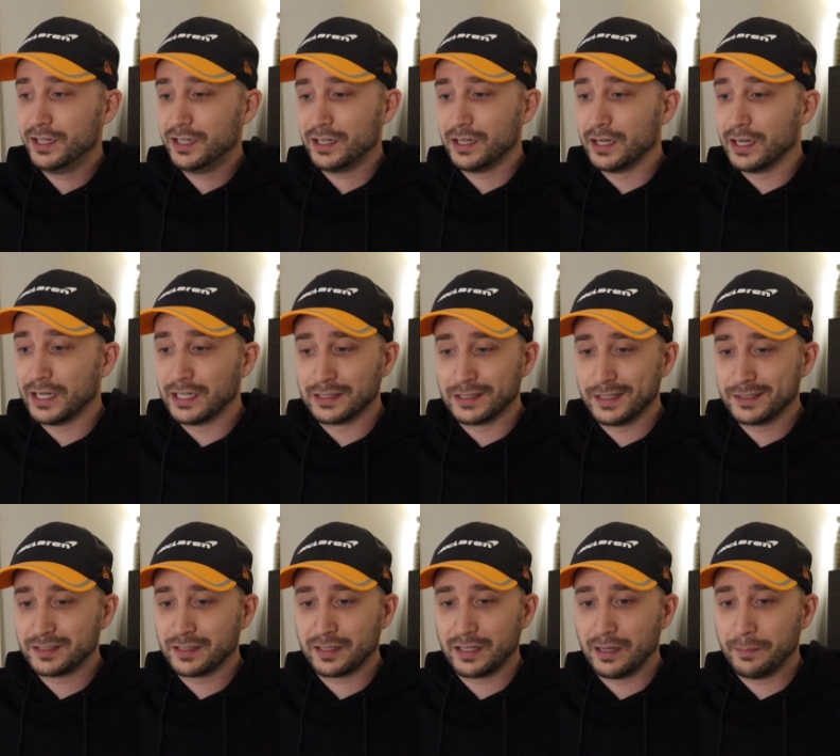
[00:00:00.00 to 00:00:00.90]
uh,
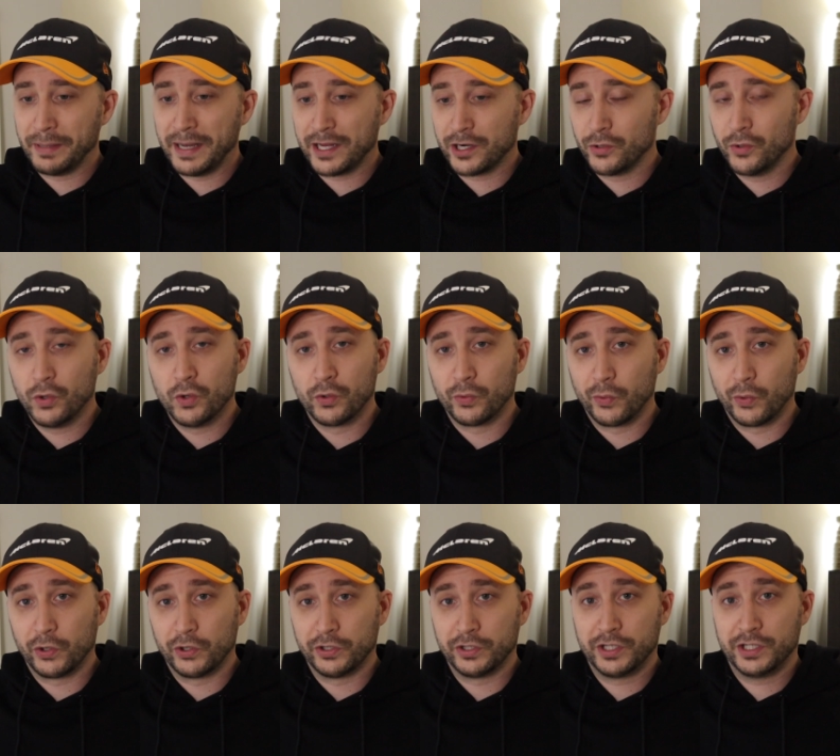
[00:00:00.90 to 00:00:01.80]
unless a, a Pato
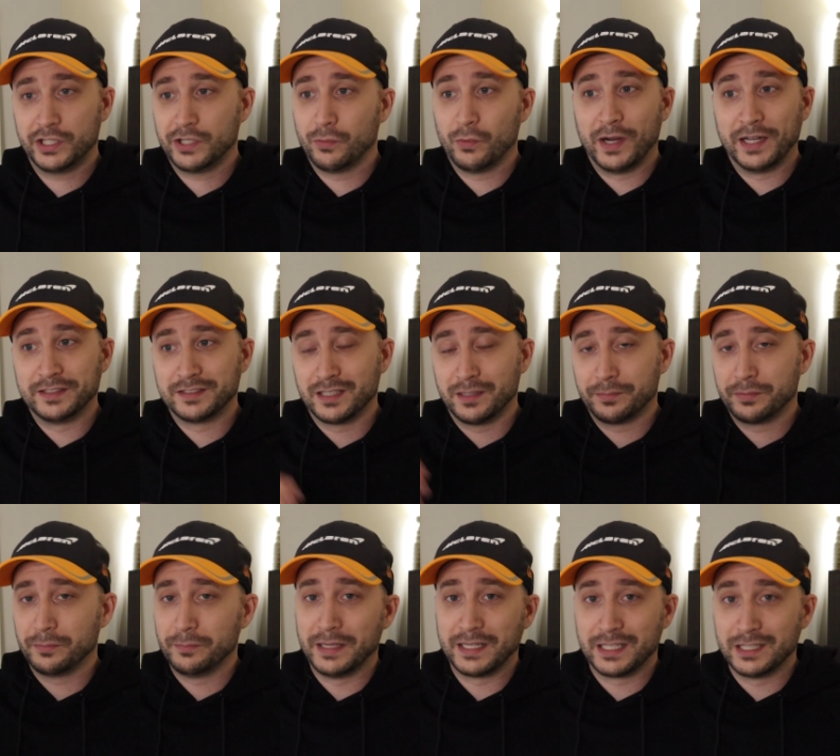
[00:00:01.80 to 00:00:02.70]
O'Ward winds up
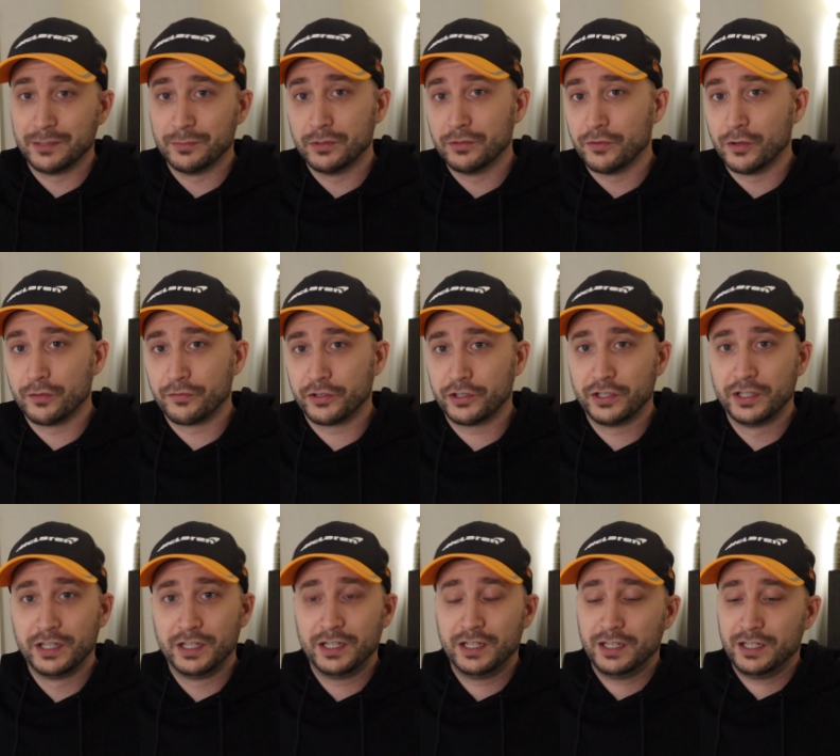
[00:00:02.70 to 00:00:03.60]
making the move over.
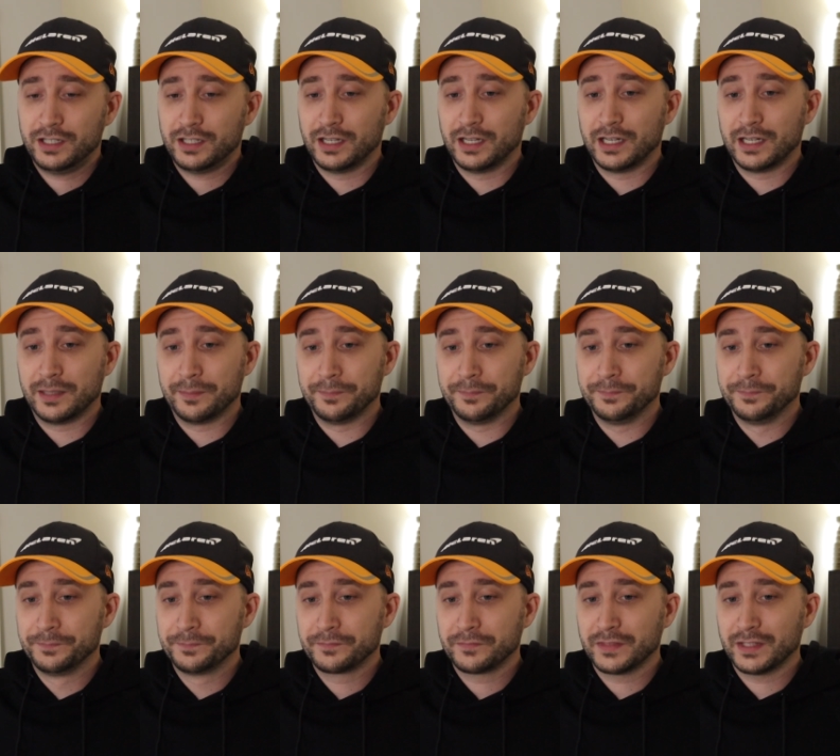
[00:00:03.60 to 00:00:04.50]
Um,
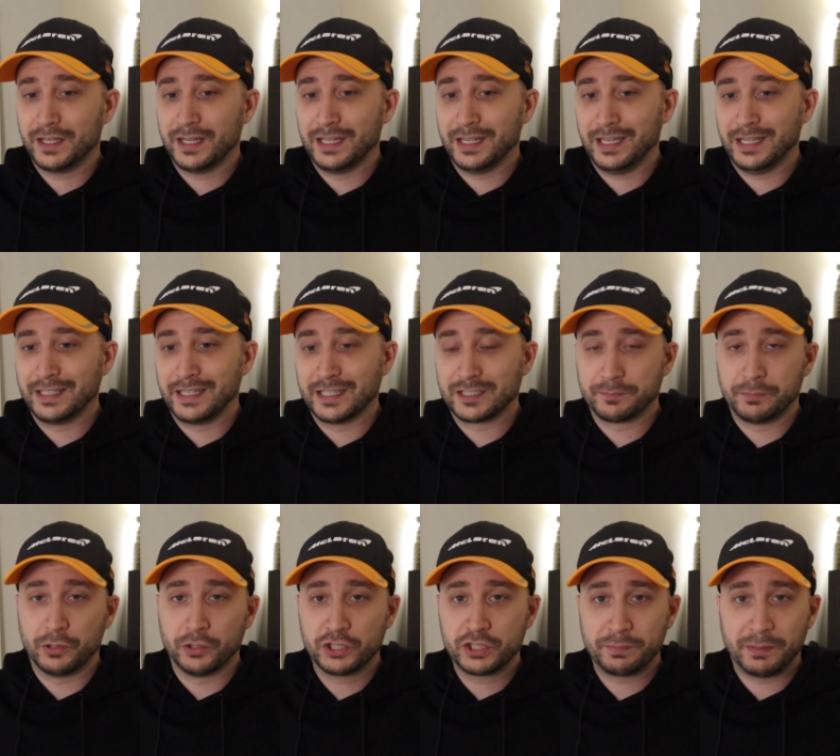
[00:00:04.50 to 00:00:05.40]
and, and gets
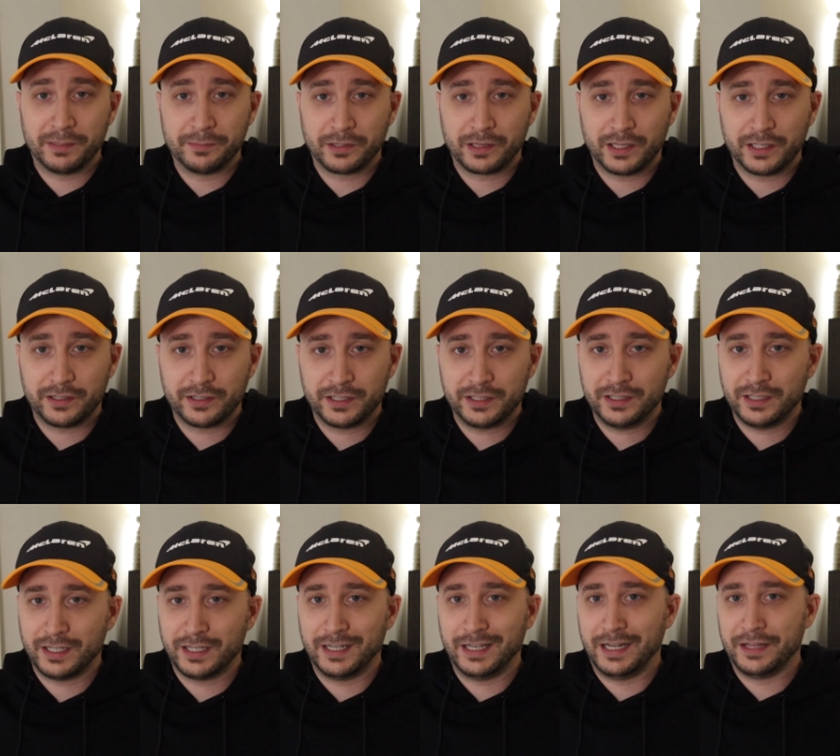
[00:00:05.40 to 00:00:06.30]
pushed by McLaren,
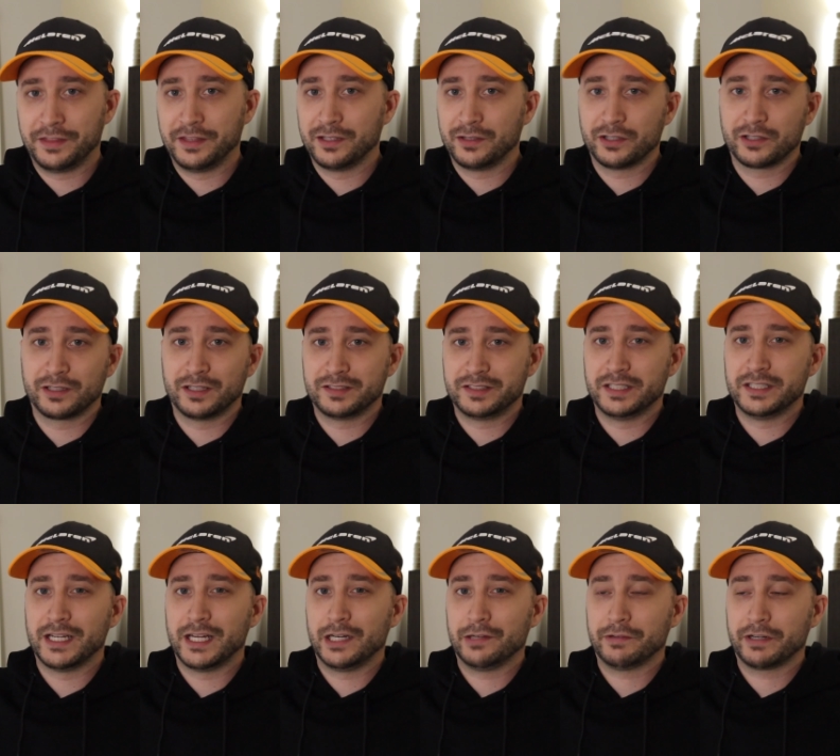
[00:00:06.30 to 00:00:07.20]
I, I think you're going to see
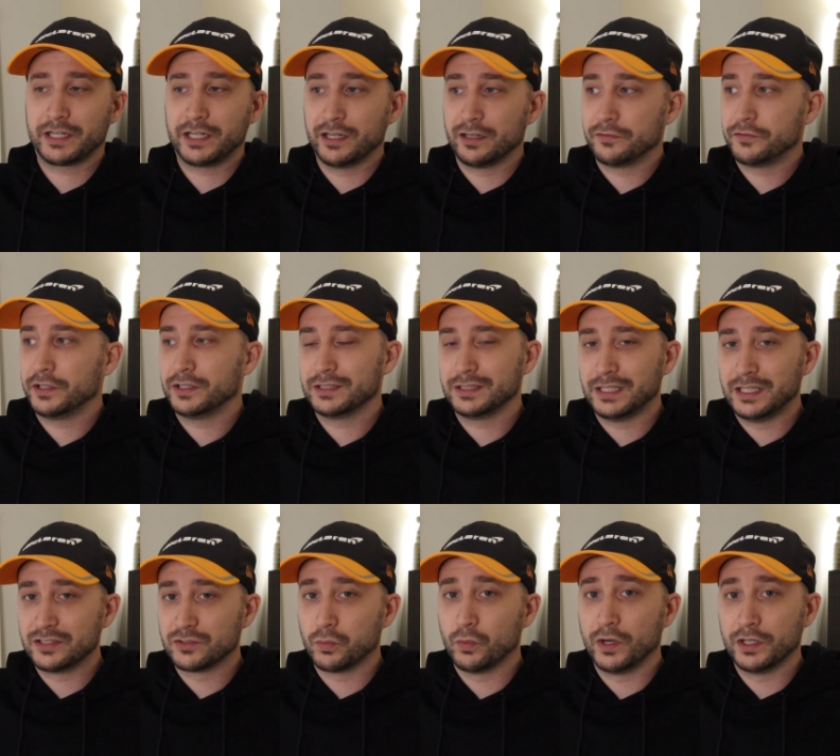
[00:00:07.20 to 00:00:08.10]
Danny Rick here for at
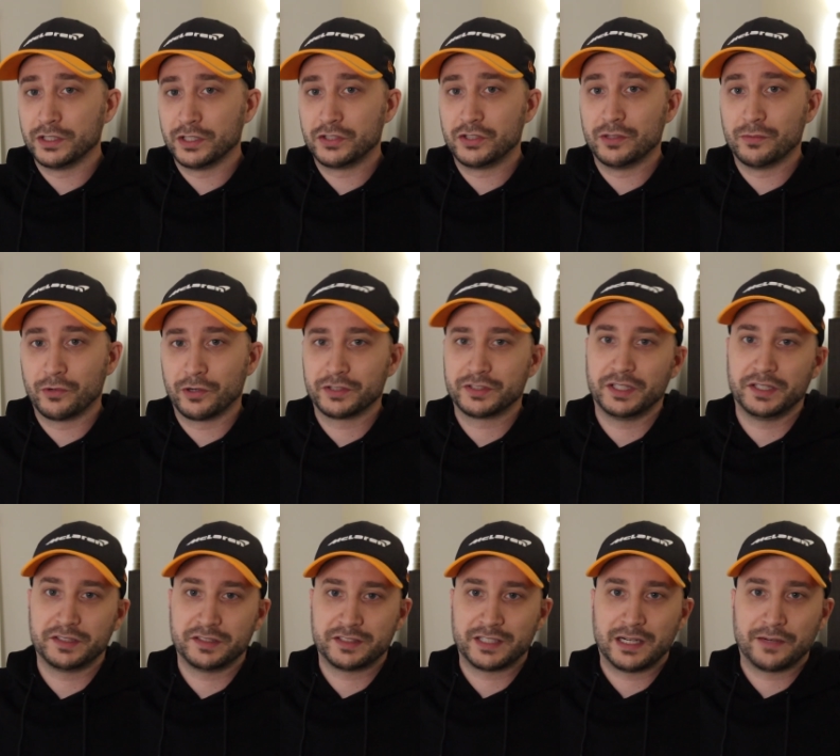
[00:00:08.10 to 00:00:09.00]
least one to two more
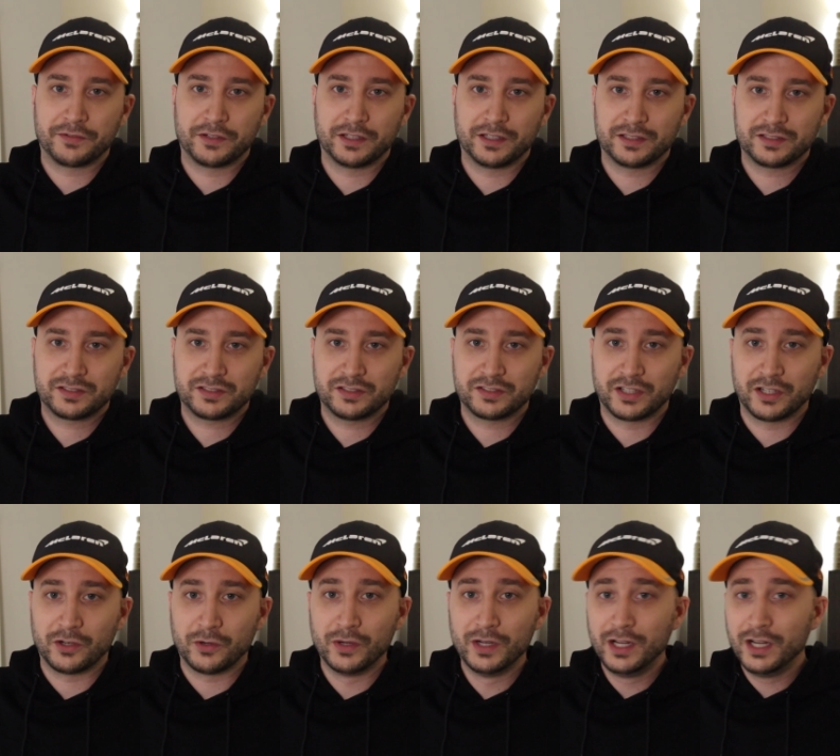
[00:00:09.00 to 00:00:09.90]
seasons after this.
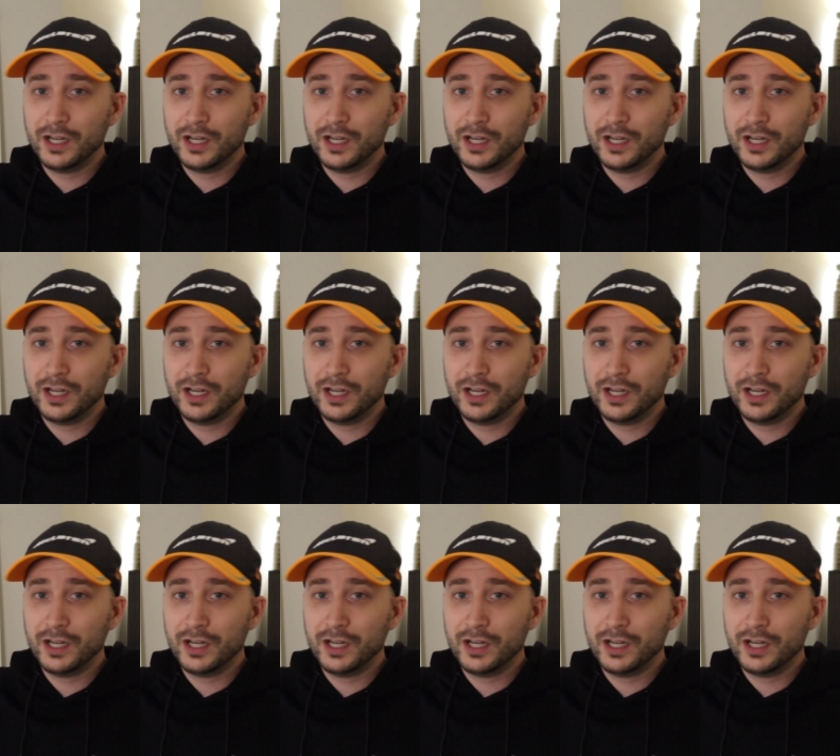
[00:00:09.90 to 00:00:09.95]
So,